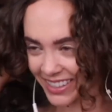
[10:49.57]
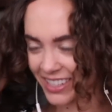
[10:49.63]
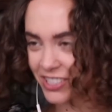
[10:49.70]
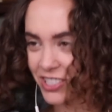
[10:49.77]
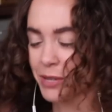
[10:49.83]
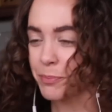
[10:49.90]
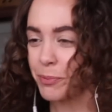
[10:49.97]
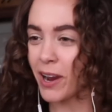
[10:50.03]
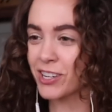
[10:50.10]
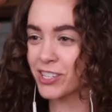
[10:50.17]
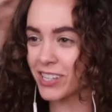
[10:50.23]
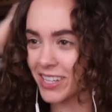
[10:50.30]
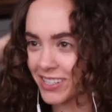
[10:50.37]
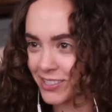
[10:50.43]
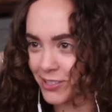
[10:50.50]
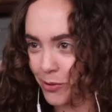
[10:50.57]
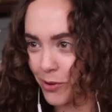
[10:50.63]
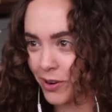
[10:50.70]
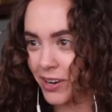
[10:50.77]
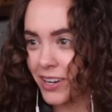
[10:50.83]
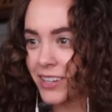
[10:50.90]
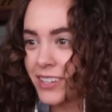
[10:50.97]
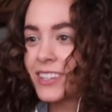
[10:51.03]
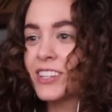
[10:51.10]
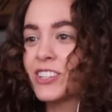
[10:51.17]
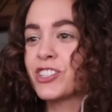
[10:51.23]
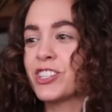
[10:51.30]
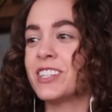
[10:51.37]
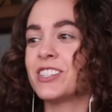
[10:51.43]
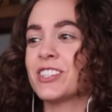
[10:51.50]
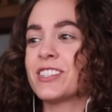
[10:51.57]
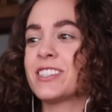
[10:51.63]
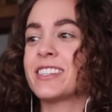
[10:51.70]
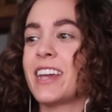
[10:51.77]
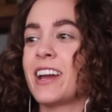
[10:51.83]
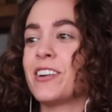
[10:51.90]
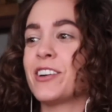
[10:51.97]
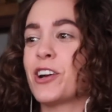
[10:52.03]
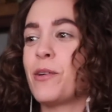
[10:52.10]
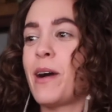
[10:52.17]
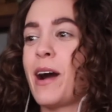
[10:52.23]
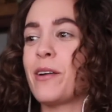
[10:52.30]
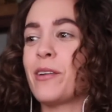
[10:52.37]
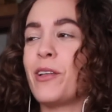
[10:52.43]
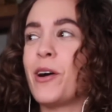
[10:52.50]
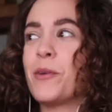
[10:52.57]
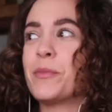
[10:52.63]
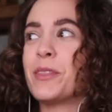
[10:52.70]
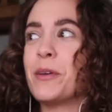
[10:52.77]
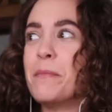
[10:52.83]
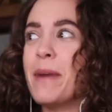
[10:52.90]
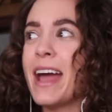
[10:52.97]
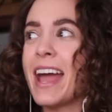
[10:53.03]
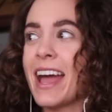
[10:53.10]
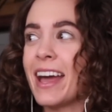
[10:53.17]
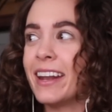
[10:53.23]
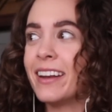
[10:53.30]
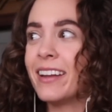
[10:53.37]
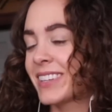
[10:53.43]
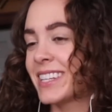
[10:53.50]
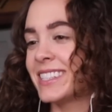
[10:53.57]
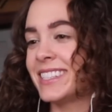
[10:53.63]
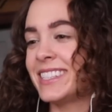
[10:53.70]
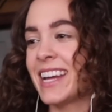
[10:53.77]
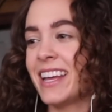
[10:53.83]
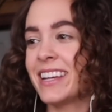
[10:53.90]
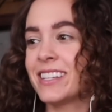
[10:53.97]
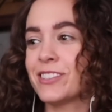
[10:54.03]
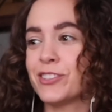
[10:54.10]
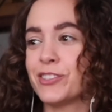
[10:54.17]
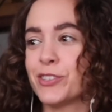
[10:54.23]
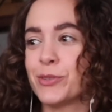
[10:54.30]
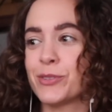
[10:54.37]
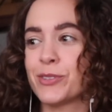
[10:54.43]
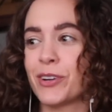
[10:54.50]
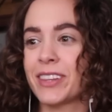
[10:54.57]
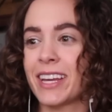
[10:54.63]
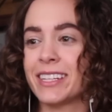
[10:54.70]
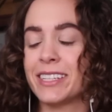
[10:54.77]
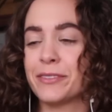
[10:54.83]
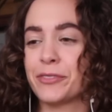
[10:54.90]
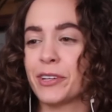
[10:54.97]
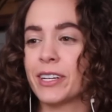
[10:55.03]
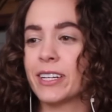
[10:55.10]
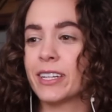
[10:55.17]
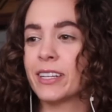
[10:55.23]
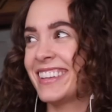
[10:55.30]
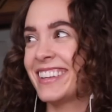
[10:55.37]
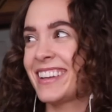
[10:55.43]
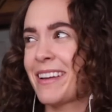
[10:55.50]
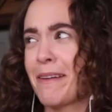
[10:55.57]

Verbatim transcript: Is she prejudiced or is she just scared to go out alone with a man? Because Italians and Jews aren't that different. I'm